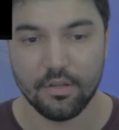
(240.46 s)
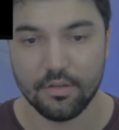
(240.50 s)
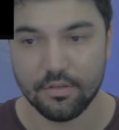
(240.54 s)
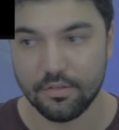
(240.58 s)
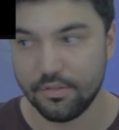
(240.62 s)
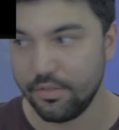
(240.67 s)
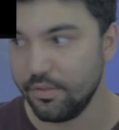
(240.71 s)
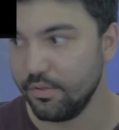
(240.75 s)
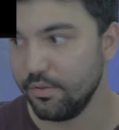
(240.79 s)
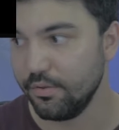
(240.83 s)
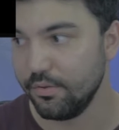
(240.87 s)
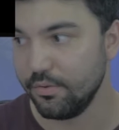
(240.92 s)

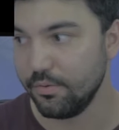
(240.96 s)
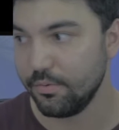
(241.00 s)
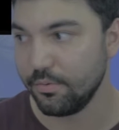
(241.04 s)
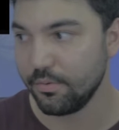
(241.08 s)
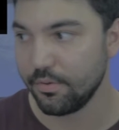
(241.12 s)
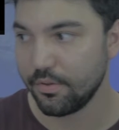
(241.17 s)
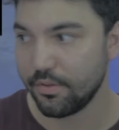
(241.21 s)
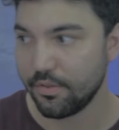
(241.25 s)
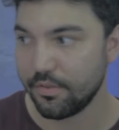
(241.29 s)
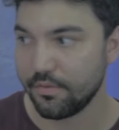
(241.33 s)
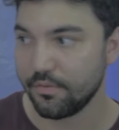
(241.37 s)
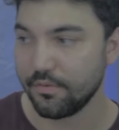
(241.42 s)
2,
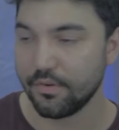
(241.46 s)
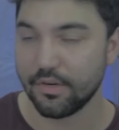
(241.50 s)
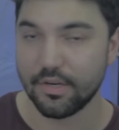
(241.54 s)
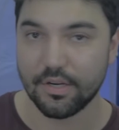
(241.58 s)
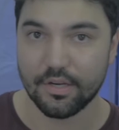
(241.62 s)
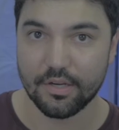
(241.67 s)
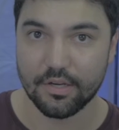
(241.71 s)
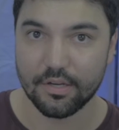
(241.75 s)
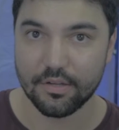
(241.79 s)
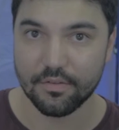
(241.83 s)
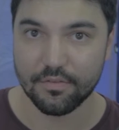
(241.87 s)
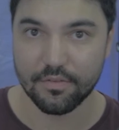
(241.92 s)

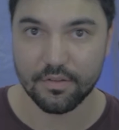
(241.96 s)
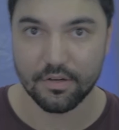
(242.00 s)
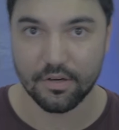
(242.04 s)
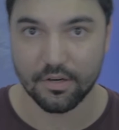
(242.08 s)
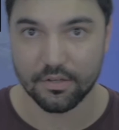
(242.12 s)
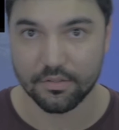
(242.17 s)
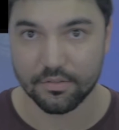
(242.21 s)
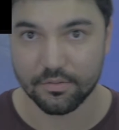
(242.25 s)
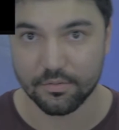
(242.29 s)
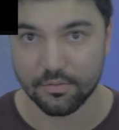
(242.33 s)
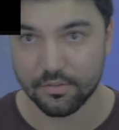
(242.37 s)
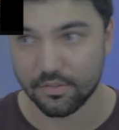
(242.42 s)
3. If they're
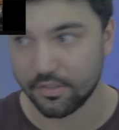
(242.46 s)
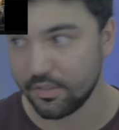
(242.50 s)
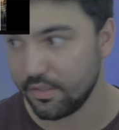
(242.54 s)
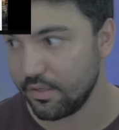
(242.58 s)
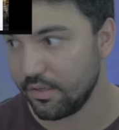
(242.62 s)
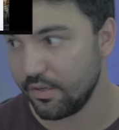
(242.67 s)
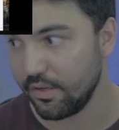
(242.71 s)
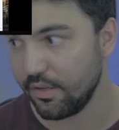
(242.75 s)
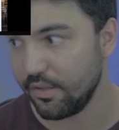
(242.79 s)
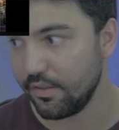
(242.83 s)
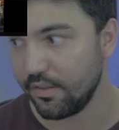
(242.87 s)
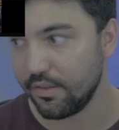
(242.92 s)
not doing
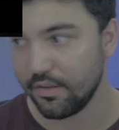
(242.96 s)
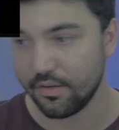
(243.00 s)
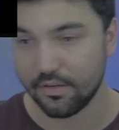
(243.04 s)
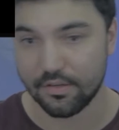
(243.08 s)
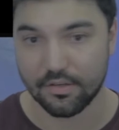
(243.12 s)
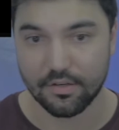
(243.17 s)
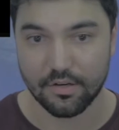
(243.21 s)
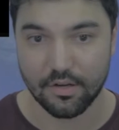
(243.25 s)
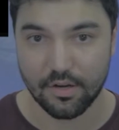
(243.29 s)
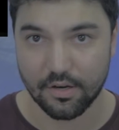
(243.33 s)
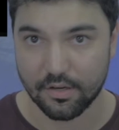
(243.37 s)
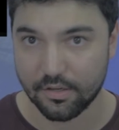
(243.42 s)
good, they're
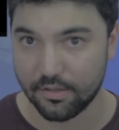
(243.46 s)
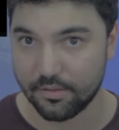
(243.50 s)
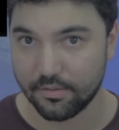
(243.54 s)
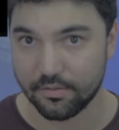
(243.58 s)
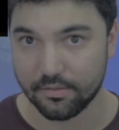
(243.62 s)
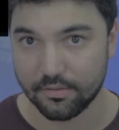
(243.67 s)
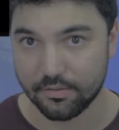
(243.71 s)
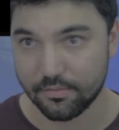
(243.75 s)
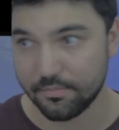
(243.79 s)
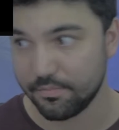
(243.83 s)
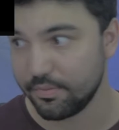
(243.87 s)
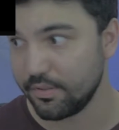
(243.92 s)
not going to
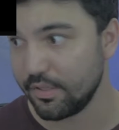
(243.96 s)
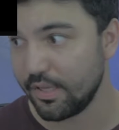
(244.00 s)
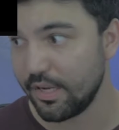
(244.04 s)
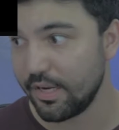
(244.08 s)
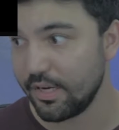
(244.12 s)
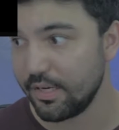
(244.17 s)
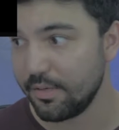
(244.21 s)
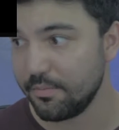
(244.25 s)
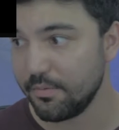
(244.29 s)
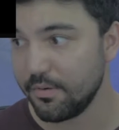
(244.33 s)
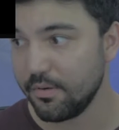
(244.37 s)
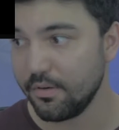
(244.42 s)
play
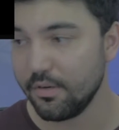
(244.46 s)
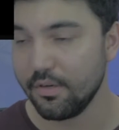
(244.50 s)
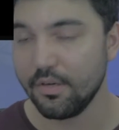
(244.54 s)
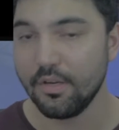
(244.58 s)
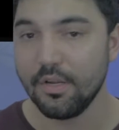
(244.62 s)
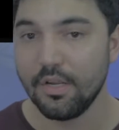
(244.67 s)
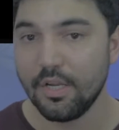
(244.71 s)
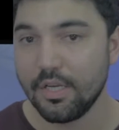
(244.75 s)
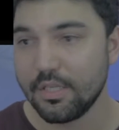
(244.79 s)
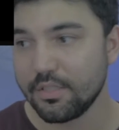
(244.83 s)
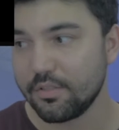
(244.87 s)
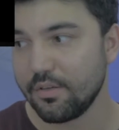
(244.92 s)
anymore.
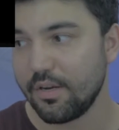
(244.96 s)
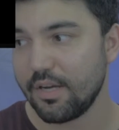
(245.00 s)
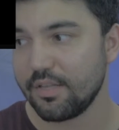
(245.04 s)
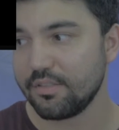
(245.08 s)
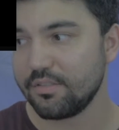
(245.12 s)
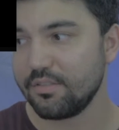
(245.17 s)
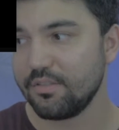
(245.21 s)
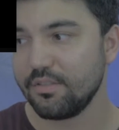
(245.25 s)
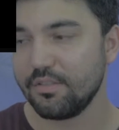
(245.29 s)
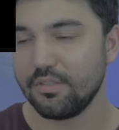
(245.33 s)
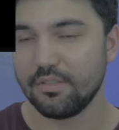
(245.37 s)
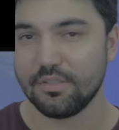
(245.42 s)
So as
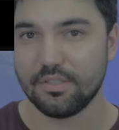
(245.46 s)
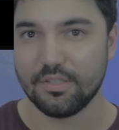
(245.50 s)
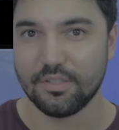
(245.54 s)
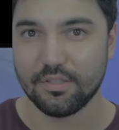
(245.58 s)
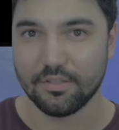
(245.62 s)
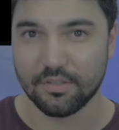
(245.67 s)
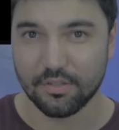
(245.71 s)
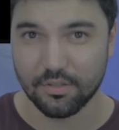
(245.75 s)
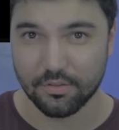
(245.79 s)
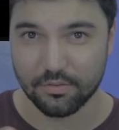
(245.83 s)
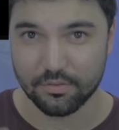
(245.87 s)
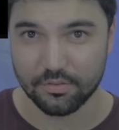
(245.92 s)
the year
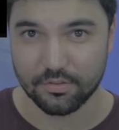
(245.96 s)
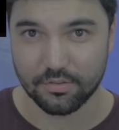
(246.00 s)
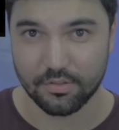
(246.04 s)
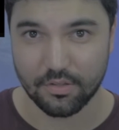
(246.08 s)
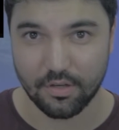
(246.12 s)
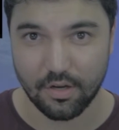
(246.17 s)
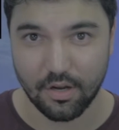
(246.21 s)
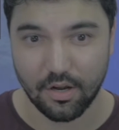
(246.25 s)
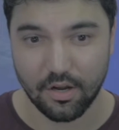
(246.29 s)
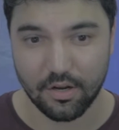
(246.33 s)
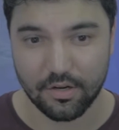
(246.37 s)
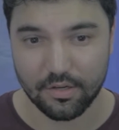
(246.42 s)
goes
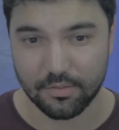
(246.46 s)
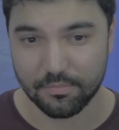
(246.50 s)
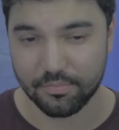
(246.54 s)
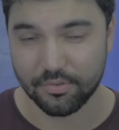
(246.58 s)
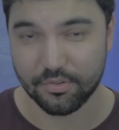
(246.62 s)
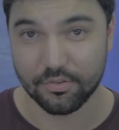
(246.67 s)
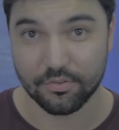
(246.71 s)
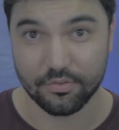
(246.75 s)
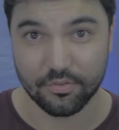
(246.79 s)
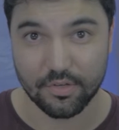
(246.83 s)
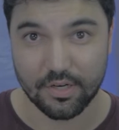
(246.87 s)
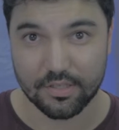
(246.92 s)
on and
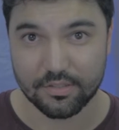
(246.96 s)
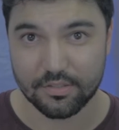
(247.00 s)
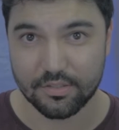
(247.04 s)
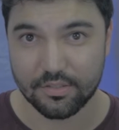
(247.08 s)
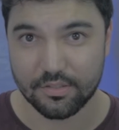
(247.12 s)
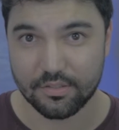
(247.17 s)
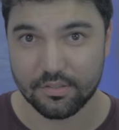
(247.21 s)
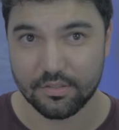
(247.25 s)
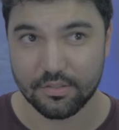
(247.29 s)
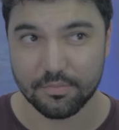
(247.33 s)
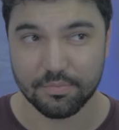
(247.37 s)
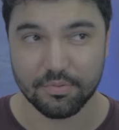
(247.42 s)

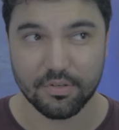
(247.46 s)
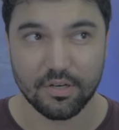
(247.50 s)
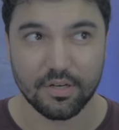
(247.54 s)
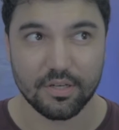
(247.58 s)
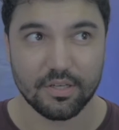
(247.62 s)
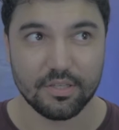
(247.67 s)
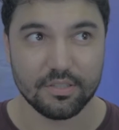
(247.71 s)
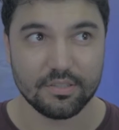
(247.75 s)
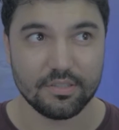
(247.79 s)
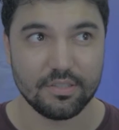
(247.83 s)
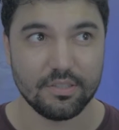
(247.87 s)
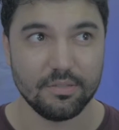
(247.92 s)
progresses, you're probably
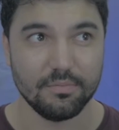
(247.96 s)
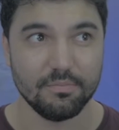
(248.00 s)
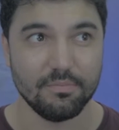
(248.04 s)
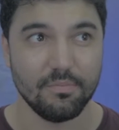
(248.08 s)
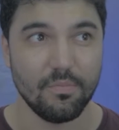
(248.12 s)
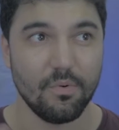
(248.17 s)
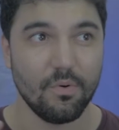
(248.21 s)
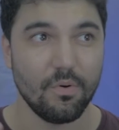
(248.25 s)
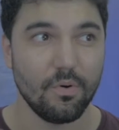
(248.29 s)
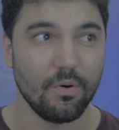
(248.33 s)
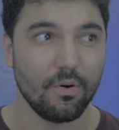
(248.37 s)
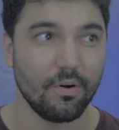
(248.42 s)
going to see
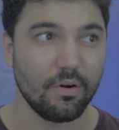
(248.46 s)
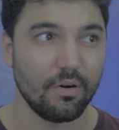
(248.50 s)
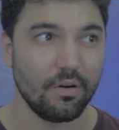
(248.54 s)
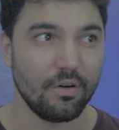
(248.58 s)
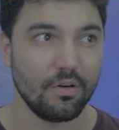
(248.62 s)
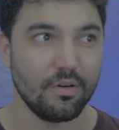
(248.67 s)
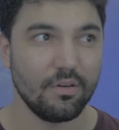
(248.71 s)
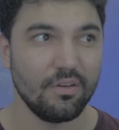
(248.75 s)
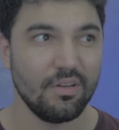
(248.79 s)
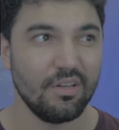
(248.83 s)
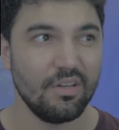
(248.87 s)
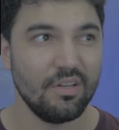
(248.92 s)
more
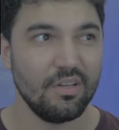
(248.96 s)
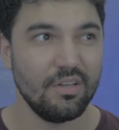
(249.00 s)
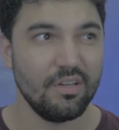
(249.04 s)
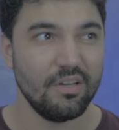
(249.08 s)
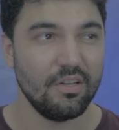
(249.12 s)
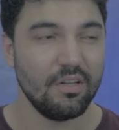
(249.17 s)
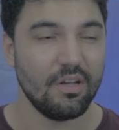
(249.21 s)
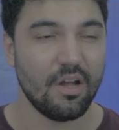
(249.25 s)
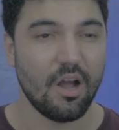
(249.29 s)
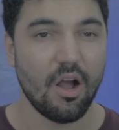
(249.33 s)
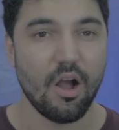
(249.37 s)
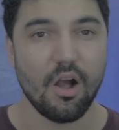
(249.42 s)

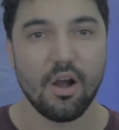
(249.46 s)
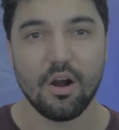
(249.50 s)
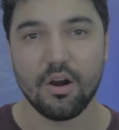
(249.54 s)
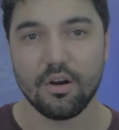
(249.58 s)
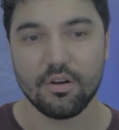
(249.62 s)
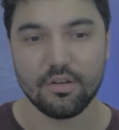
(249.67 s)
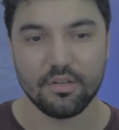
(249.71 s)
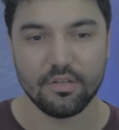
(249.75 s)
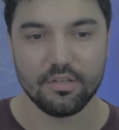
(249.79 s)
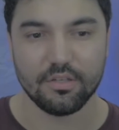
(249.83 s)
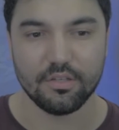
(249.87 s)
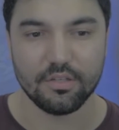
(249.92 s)

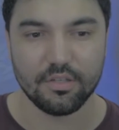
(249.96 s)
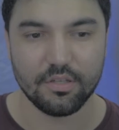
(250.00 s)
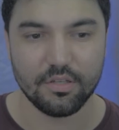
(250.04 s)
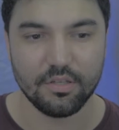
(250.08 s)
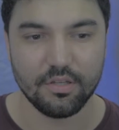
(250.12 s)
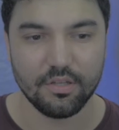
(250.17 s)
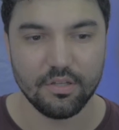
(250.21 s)
hardened,